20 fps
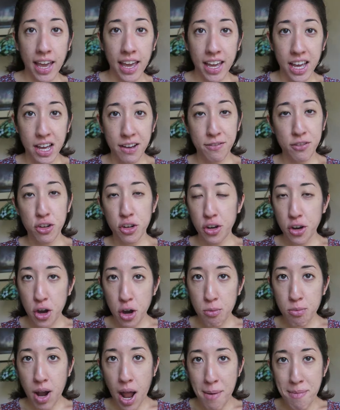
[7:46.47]
have
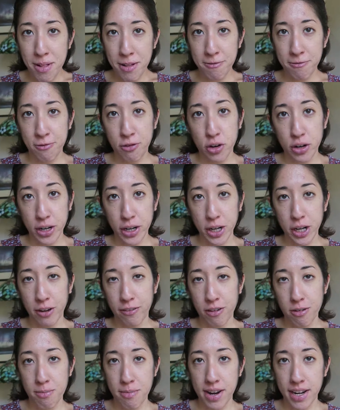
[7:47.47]
no problem forking
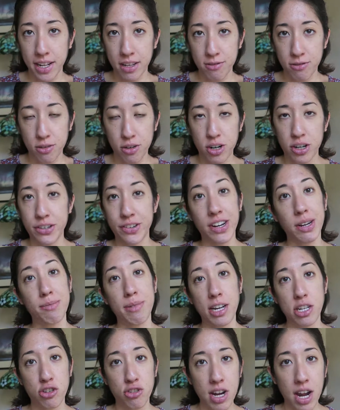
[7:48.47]
over money for during
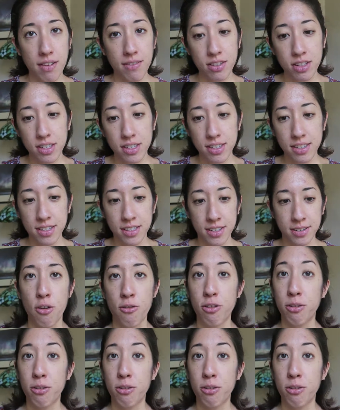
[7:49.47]
my travels.